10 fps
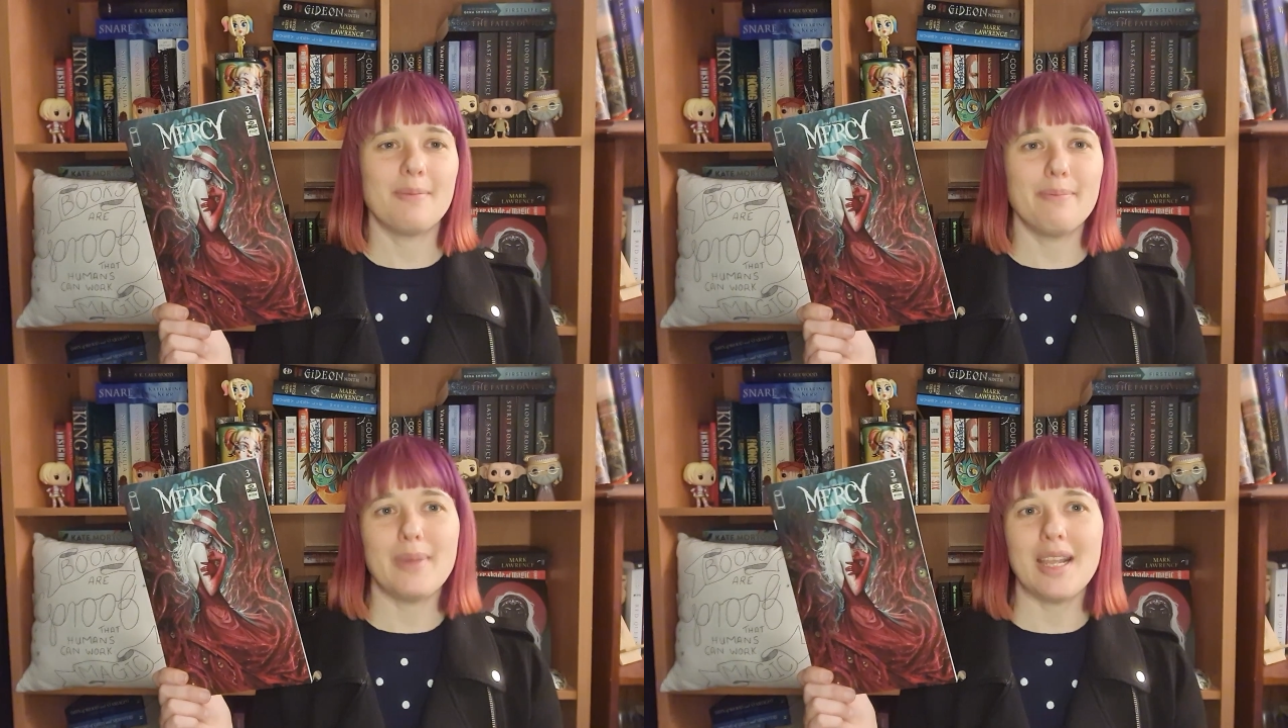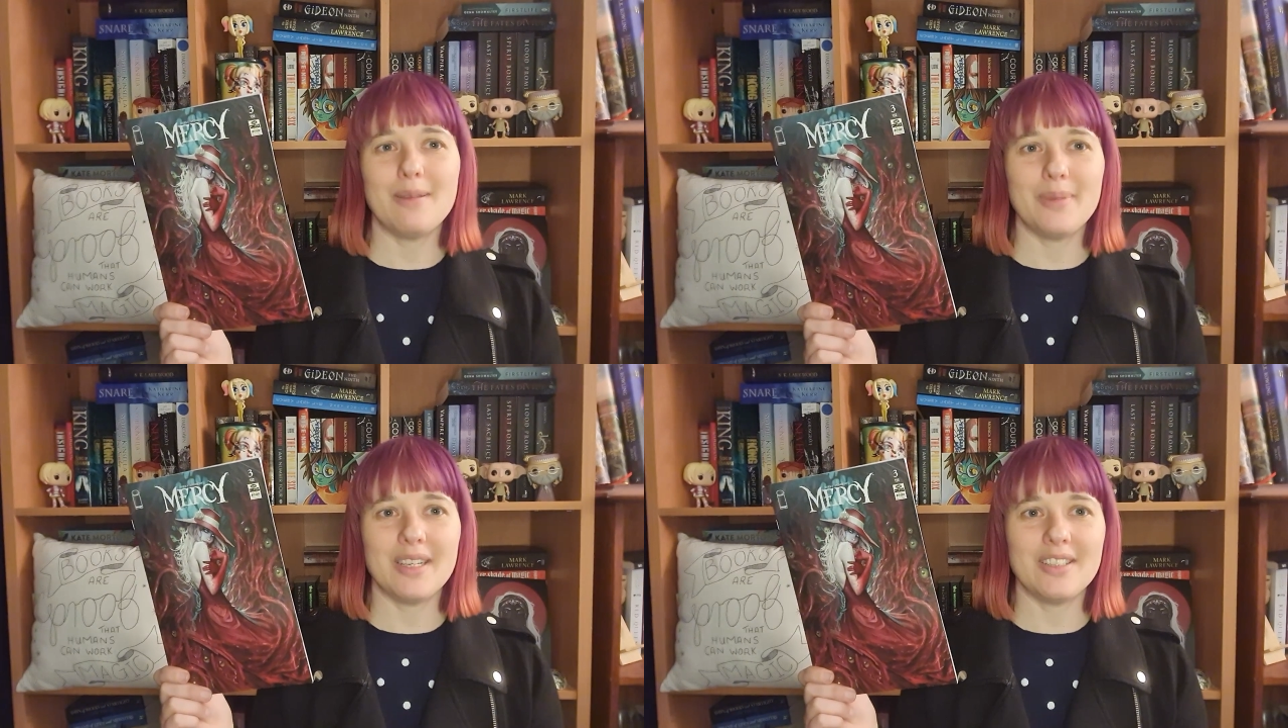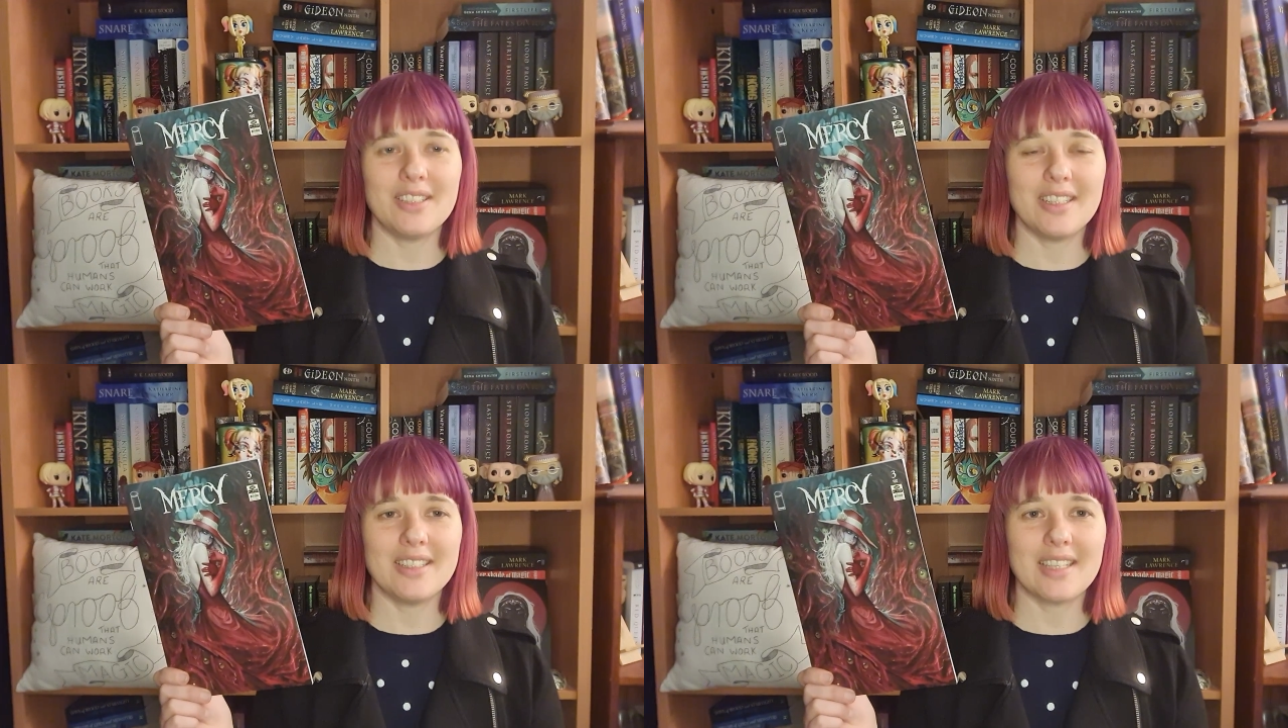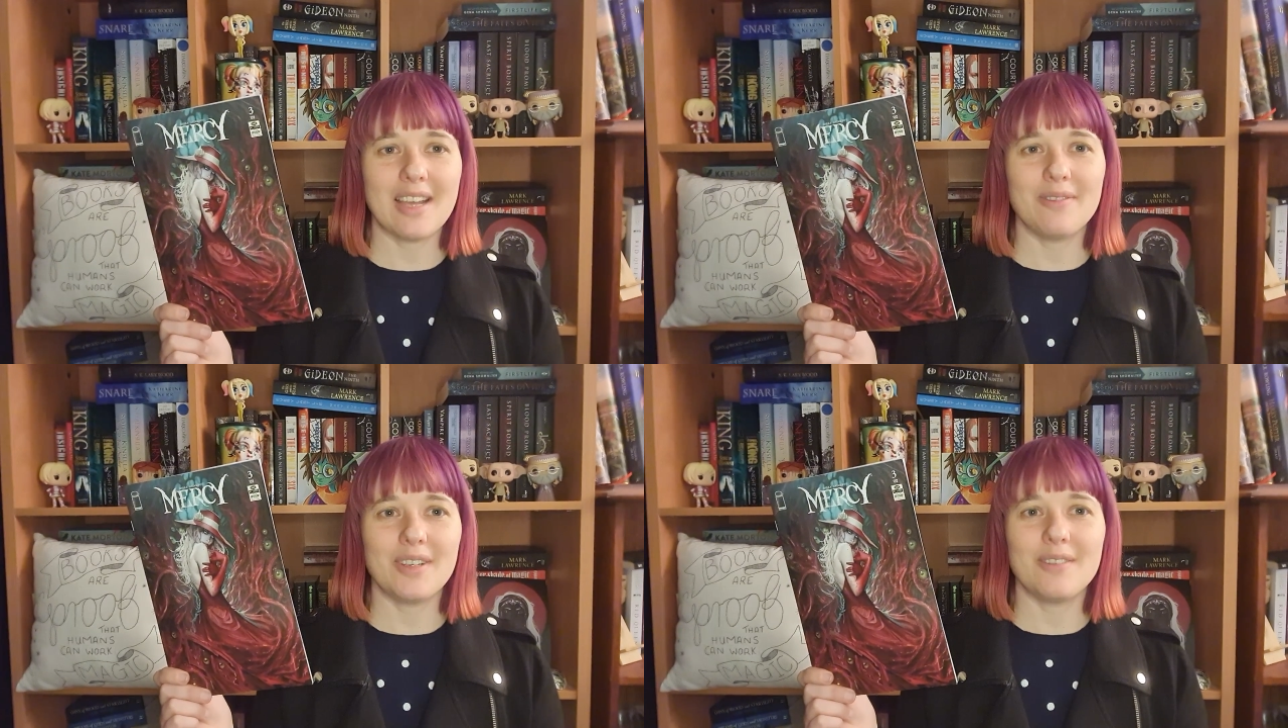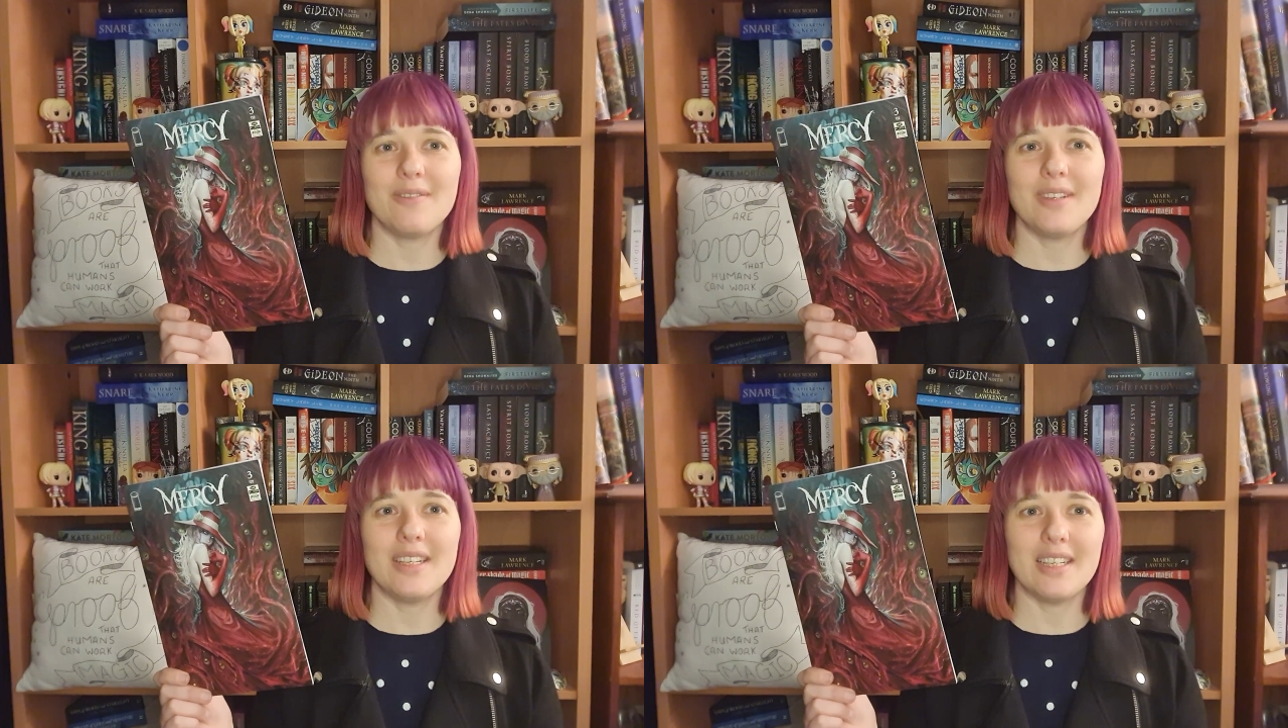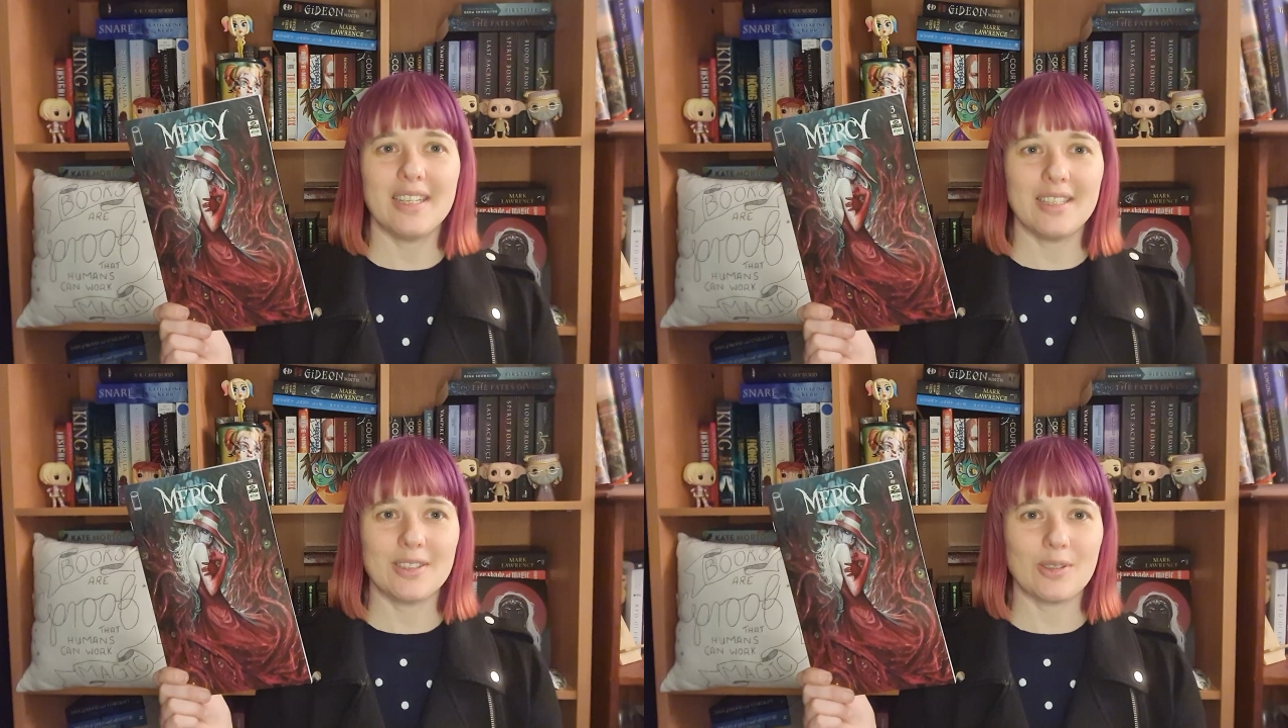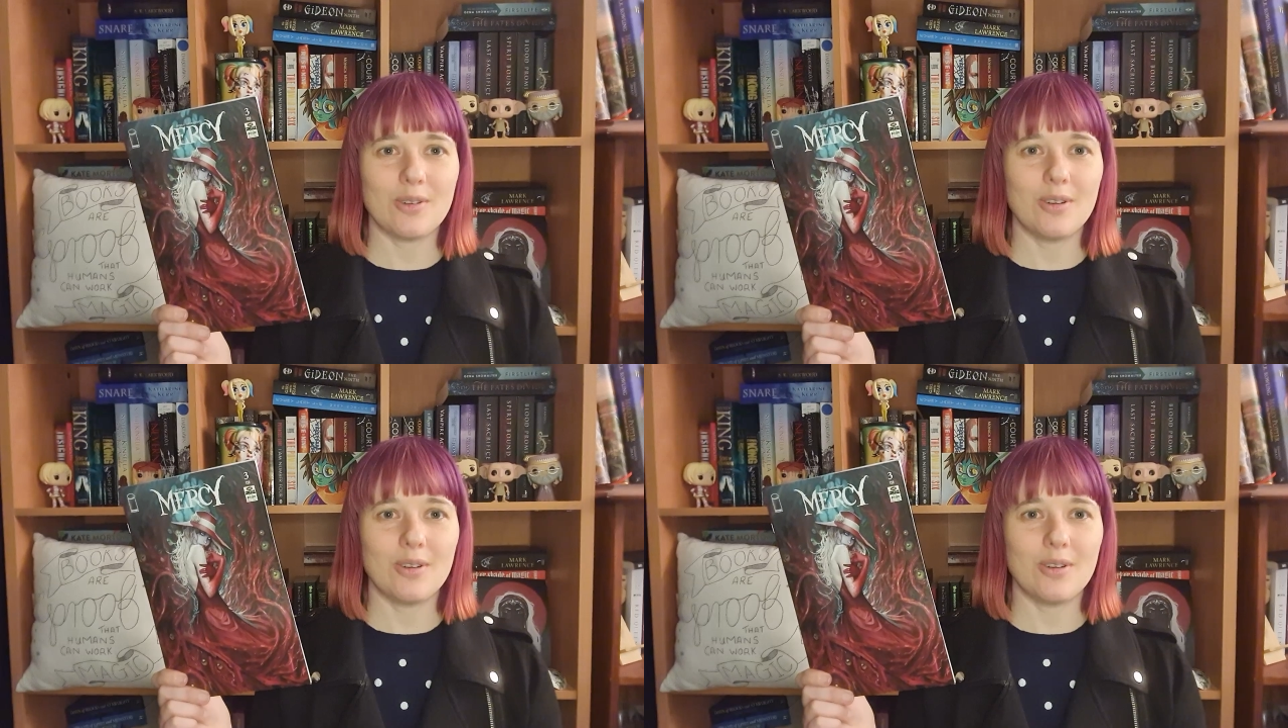maybe she's having feelings,